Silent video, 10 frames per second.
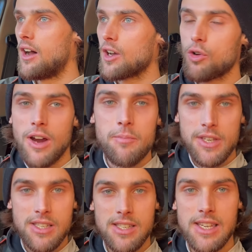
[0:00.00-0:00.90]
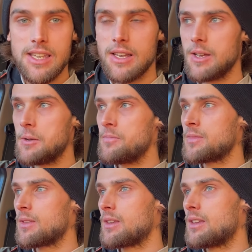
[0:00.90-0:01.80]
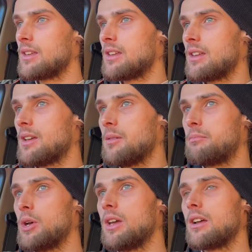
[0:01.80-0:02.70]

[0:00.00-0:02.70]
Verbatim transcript: I grabbed the seat. But